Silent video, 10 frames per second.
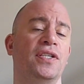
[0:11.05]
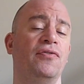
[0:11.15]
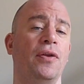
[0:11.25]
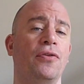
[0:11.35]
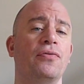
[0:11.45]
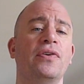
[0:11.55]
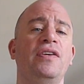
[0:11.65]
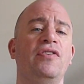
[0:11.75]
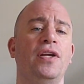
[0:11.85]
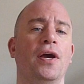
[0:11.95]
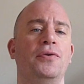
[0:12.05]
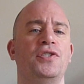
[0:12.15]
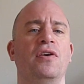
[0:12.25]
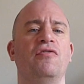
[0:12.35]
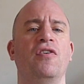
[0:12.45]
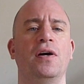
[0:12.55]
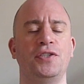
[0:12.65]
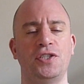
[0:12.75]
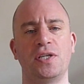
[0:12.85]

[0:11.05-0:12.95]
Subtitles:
I've done 3 videos so far just